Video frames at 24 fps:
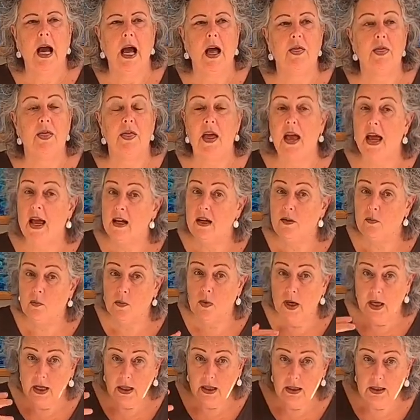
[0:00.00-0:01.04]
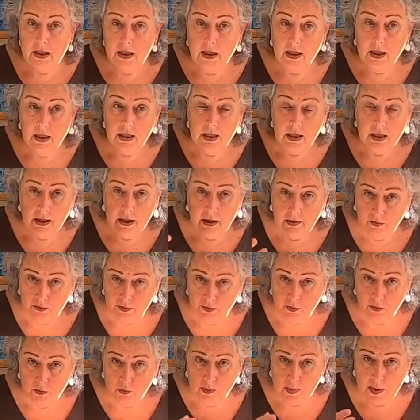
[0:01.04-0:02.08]
And then when, if
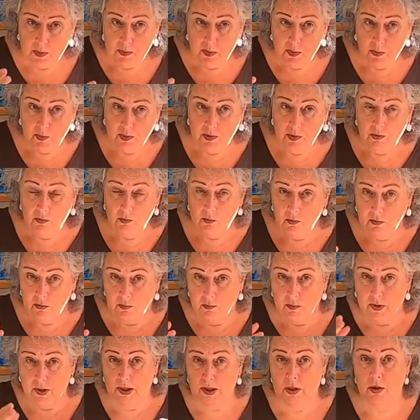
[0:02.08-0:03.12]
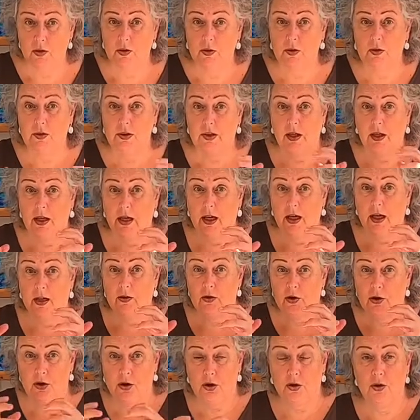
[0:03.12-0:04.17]
you remember, we looked
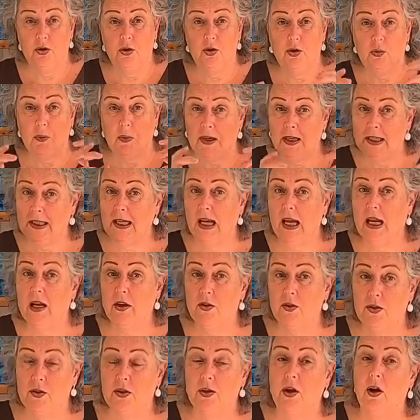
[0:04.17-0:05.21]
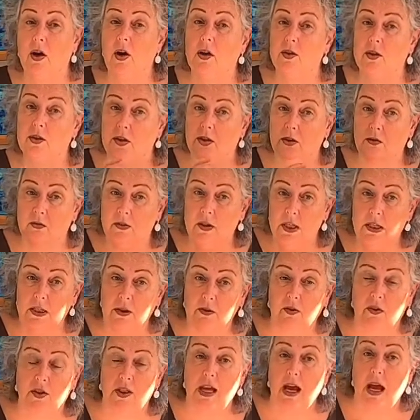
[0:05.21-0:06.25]
at Jews wearing yellow stars and the
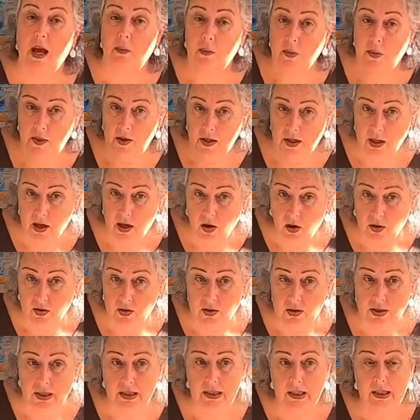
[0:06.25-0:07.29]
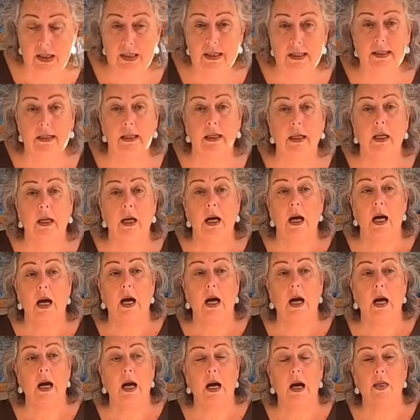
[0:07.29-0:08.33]
reason for that with the Nazis,
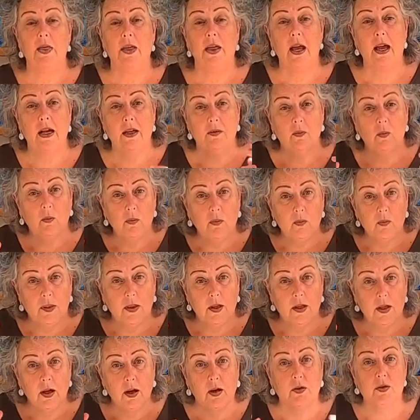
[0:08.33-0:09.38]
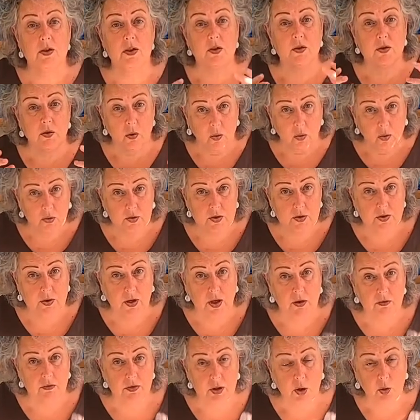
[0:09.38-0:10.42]
then the Nazis
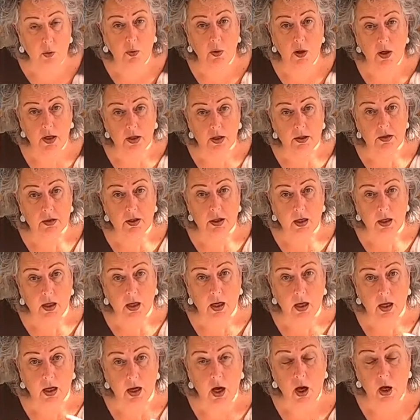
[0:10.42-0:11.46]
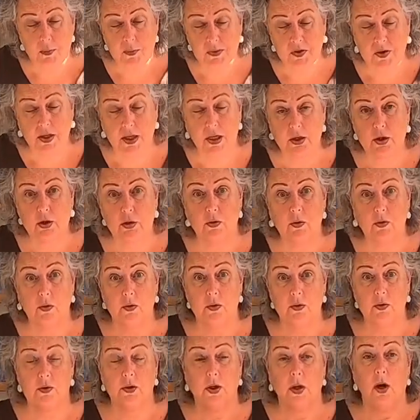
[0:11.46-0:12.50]
also required
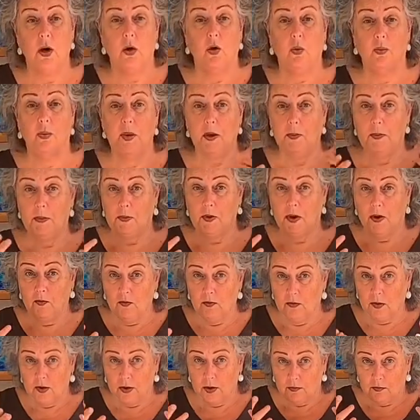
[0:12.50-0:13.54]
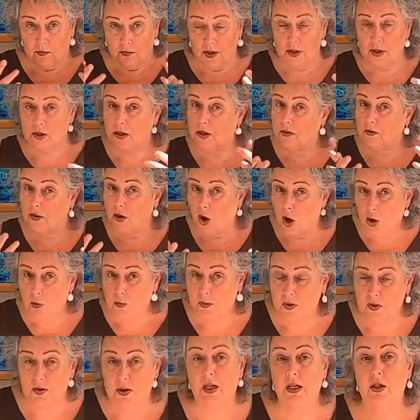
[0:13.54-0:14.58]
homosexuals or people convicted of
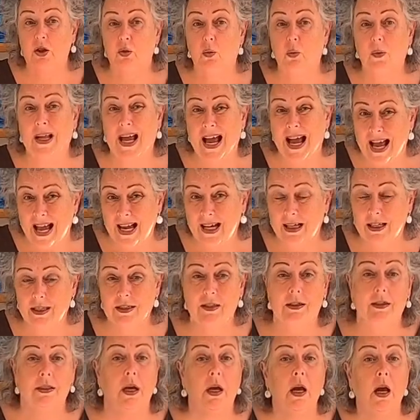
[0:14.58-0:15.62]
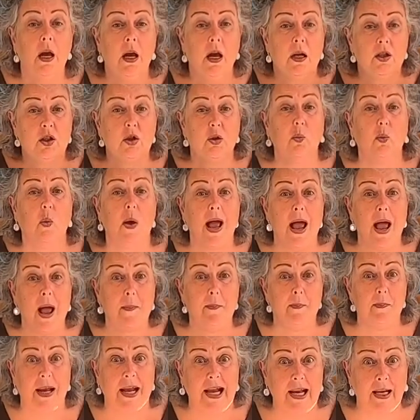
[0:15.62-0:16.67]
homosexual acts to
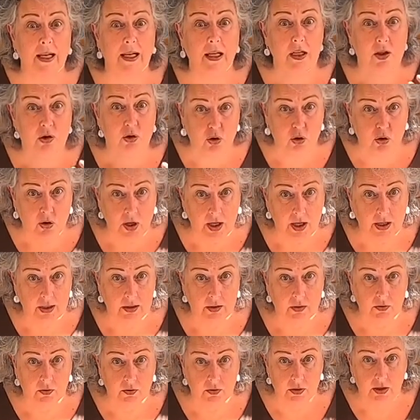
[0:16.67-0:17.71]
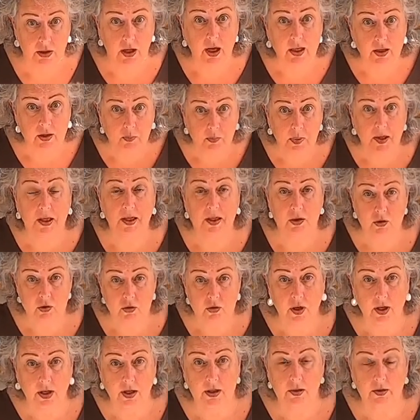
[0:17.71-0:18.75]
wear pink triangles, light pink
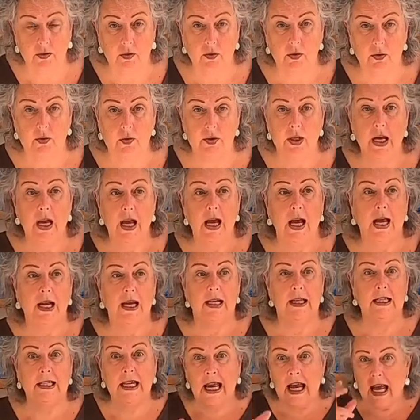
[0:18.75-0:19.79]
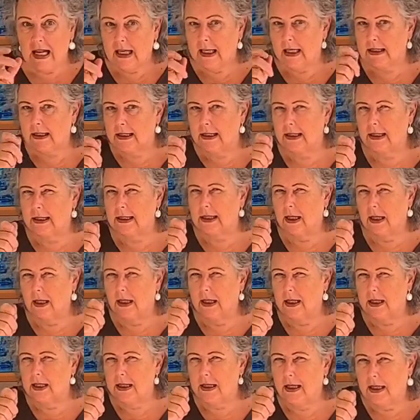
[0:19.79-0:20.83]
triangles. And again, it's this
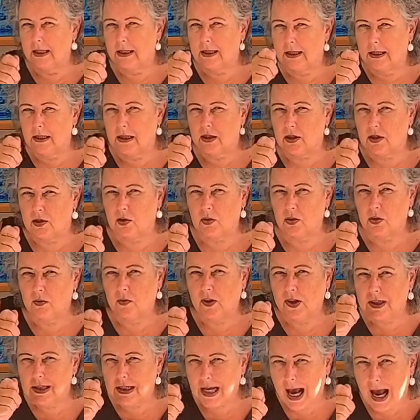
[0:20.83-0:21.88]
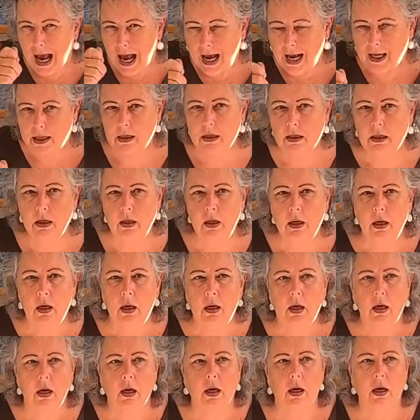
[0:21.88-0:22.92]
sort of attack
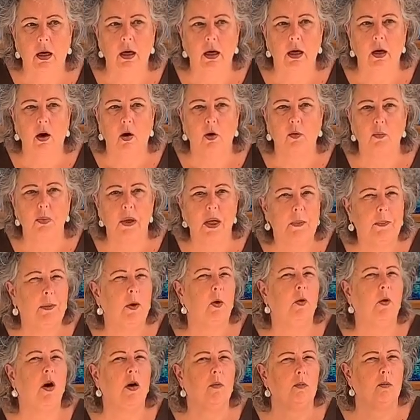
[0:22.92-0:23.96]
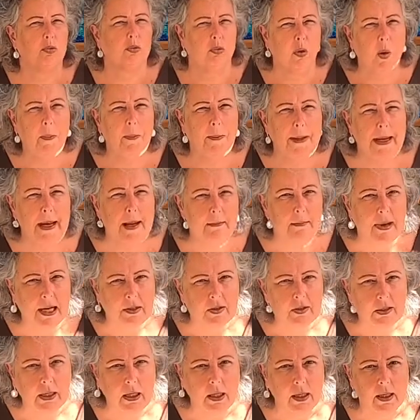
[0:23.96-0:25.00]
on people who aren't properly
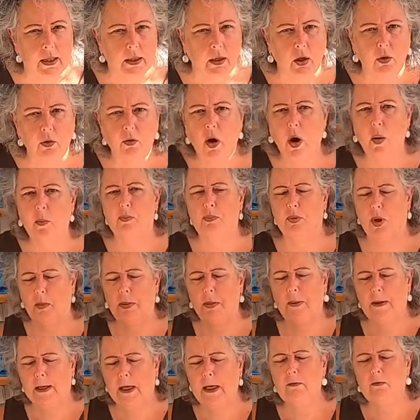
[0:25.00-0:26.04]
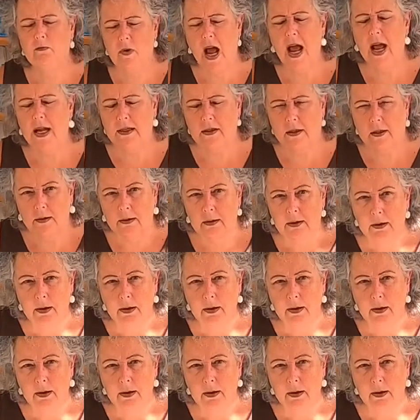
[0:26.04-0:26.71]
masculine, who aren't properly red.